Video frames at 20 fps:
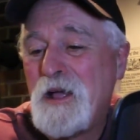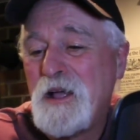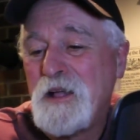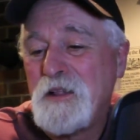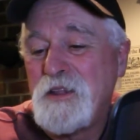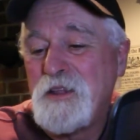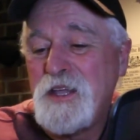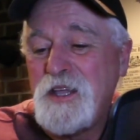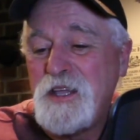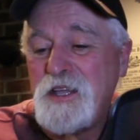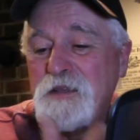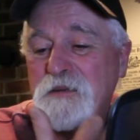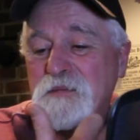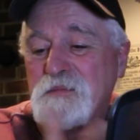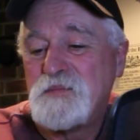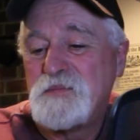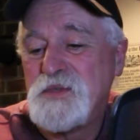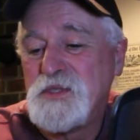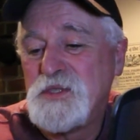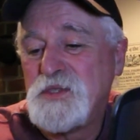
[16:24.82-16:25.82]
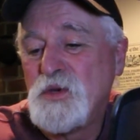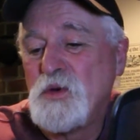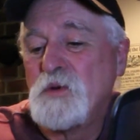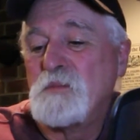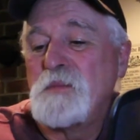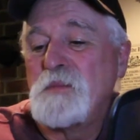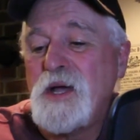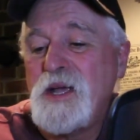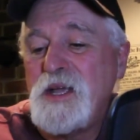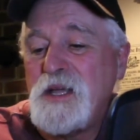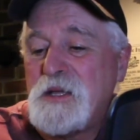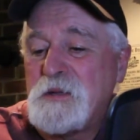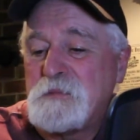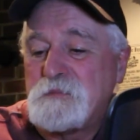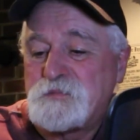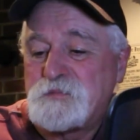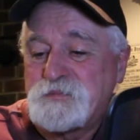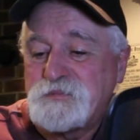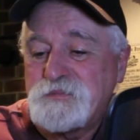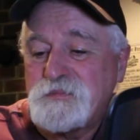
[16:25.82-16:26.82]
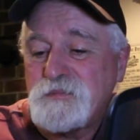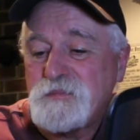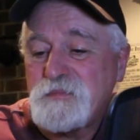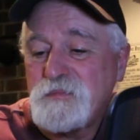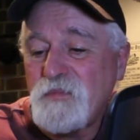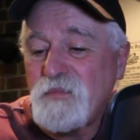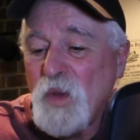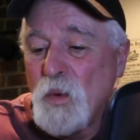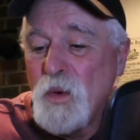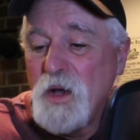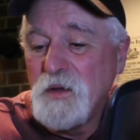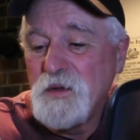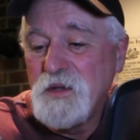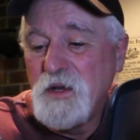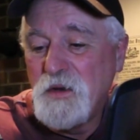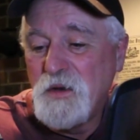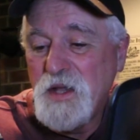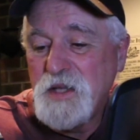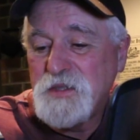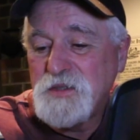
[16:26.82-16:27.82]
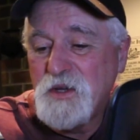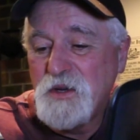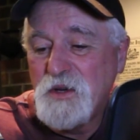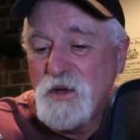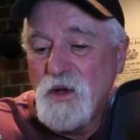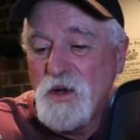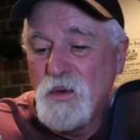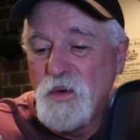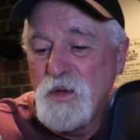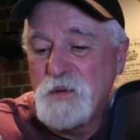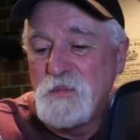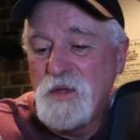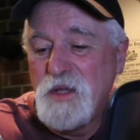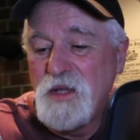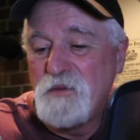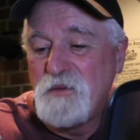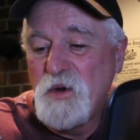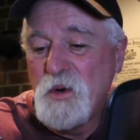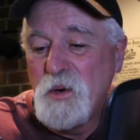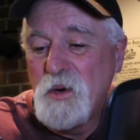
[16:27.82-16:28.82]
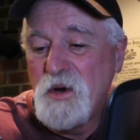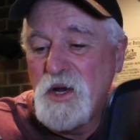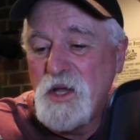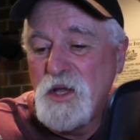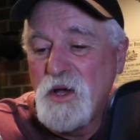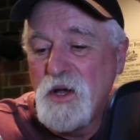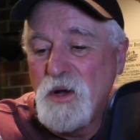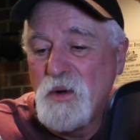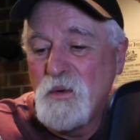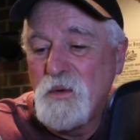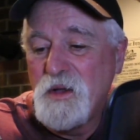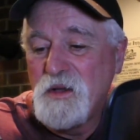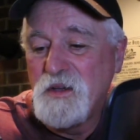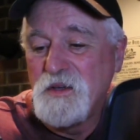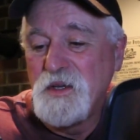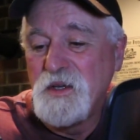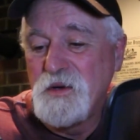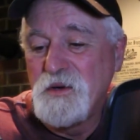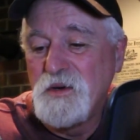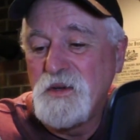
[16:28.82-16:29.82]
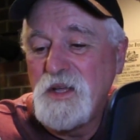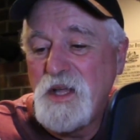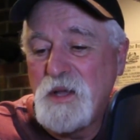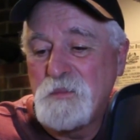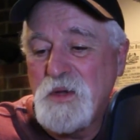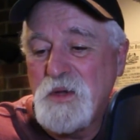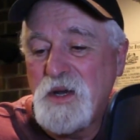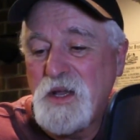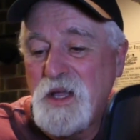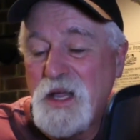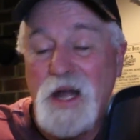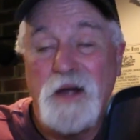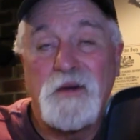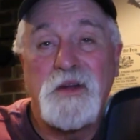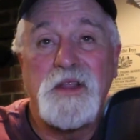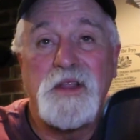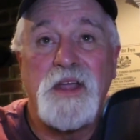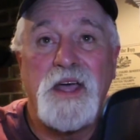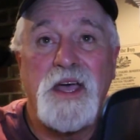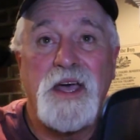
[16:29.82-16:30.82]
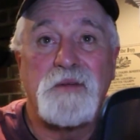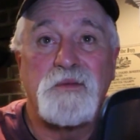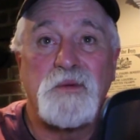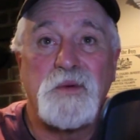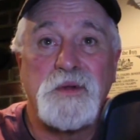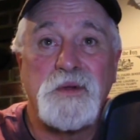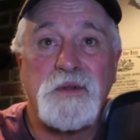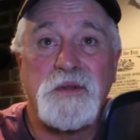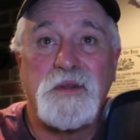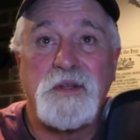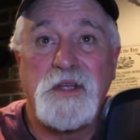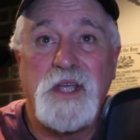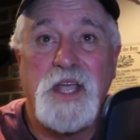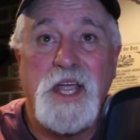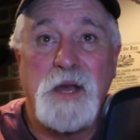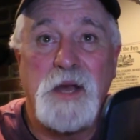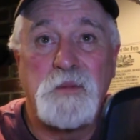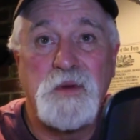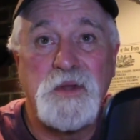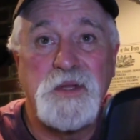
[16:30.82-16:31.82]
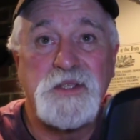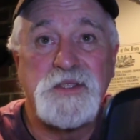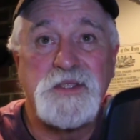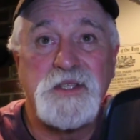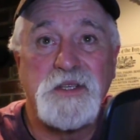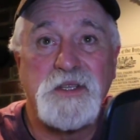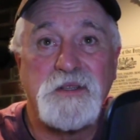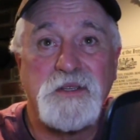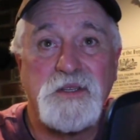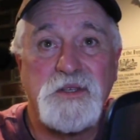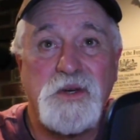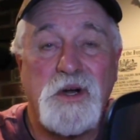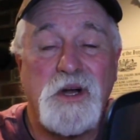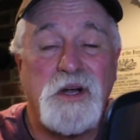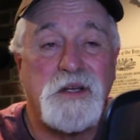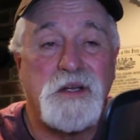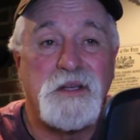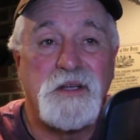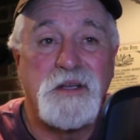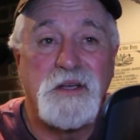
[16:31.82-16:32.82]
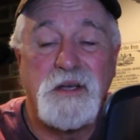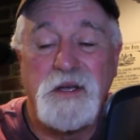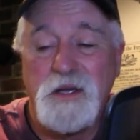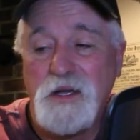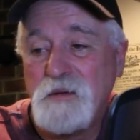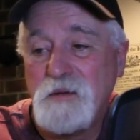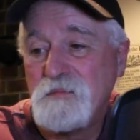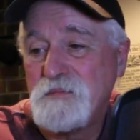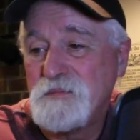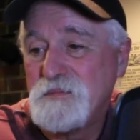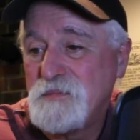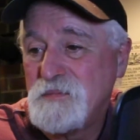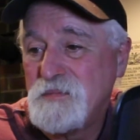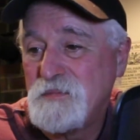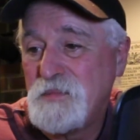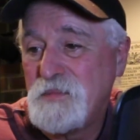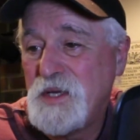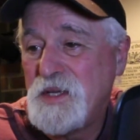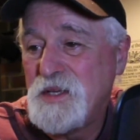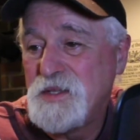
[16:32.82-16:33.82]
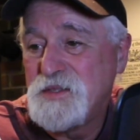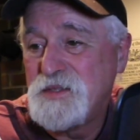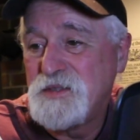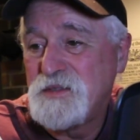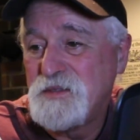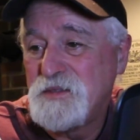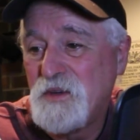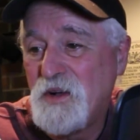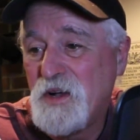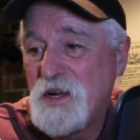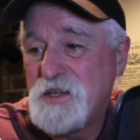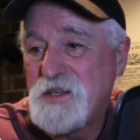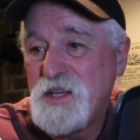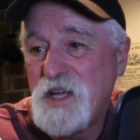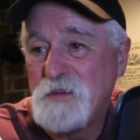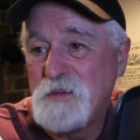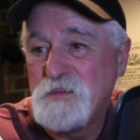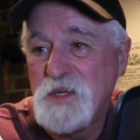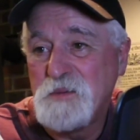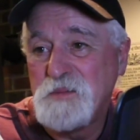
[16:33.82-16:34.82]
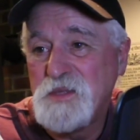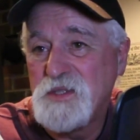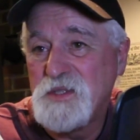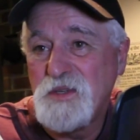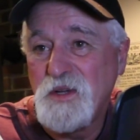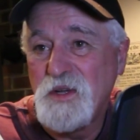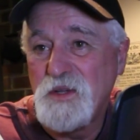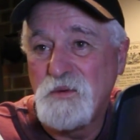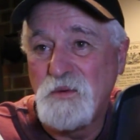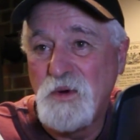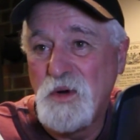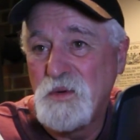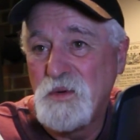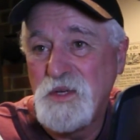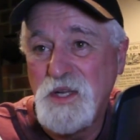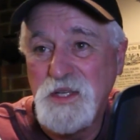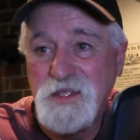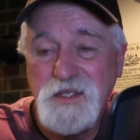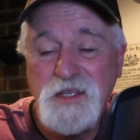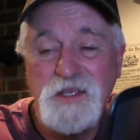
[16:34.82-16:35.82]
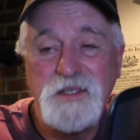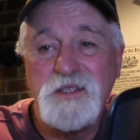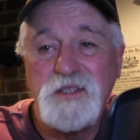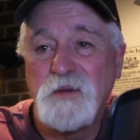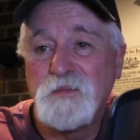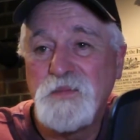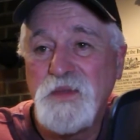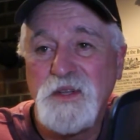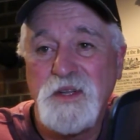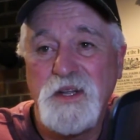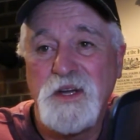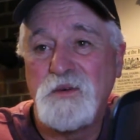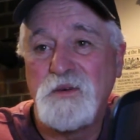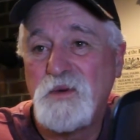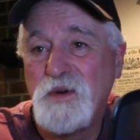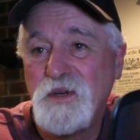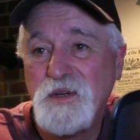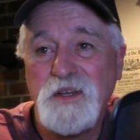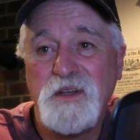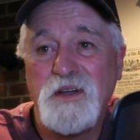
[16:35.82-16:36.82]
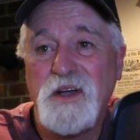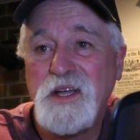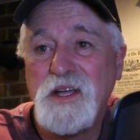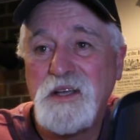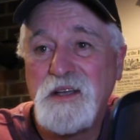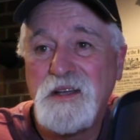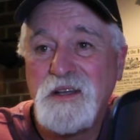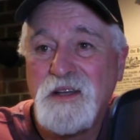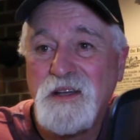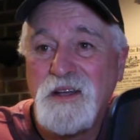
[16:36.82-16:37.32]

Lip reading: The Zoom mic, well, you know, that's going to go with me everywhere I go. Literally, I'm going to carry that with the camera that's in the truck, because a lot of times I'm just on the road and I see something that I really like.